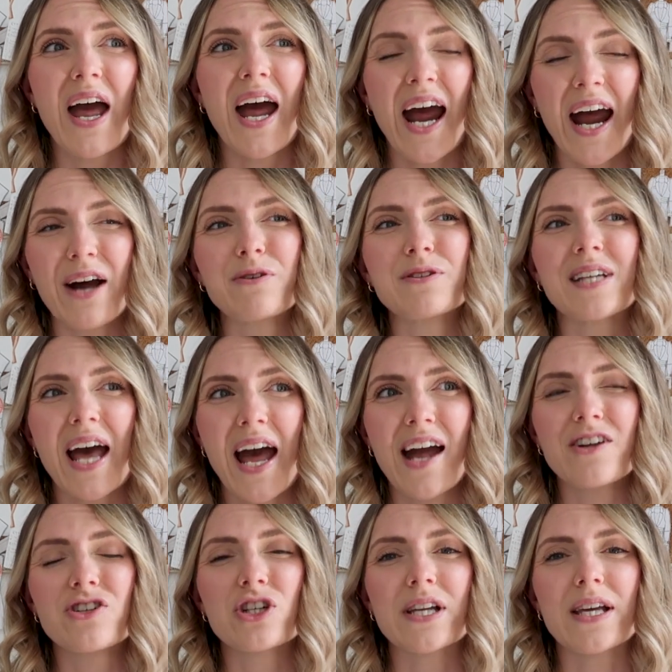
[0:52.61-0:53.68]
how to
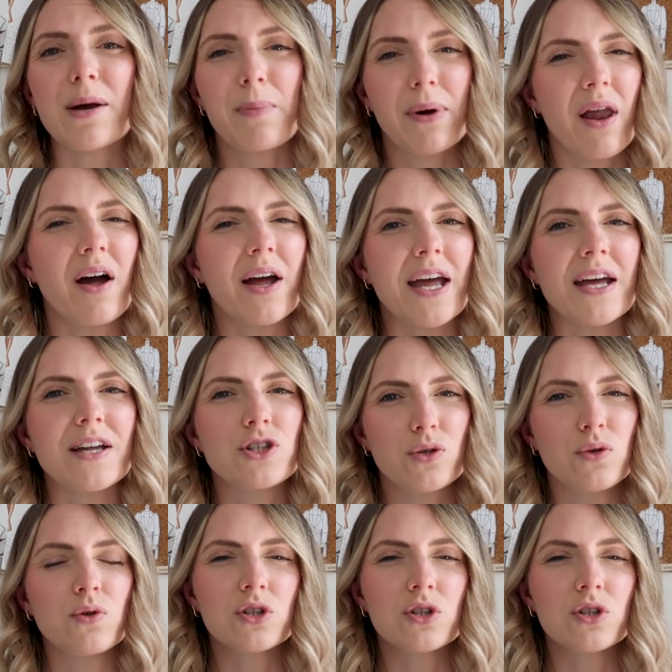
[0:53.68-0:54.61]
actually apply it to